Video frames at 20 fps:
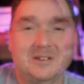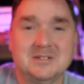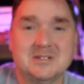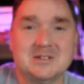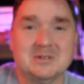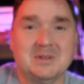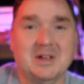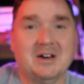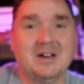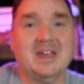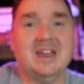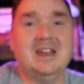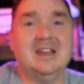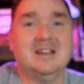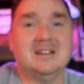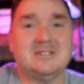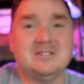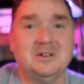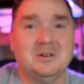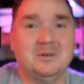So without
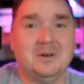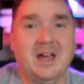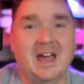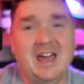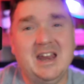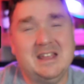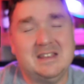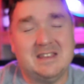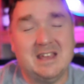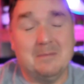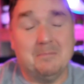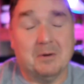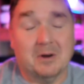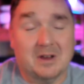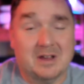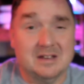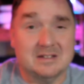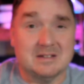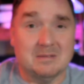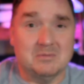getting into any deeper,
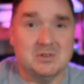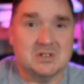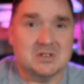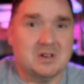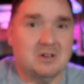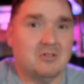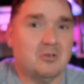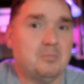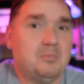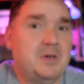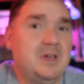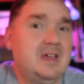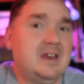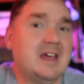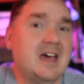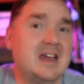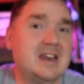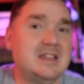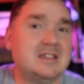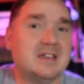because I'm just going to repeat
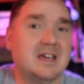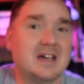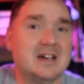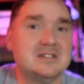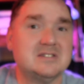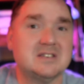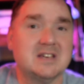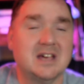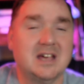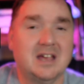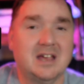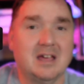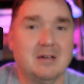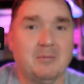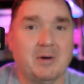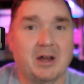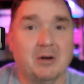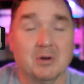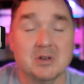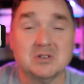anything I say in
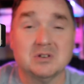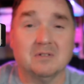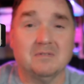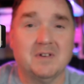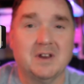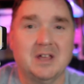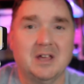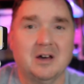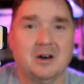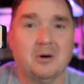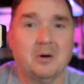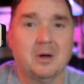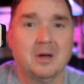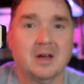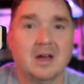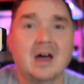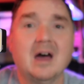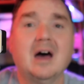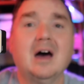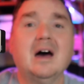my original video,
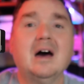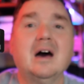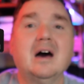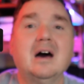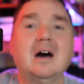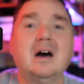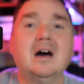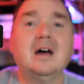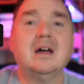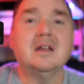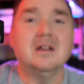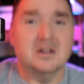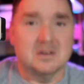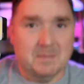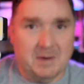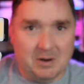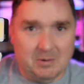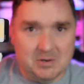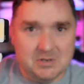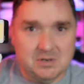here's
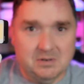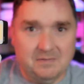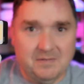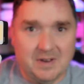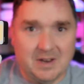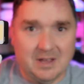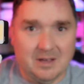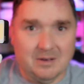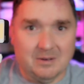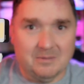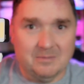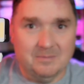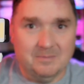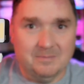my original video.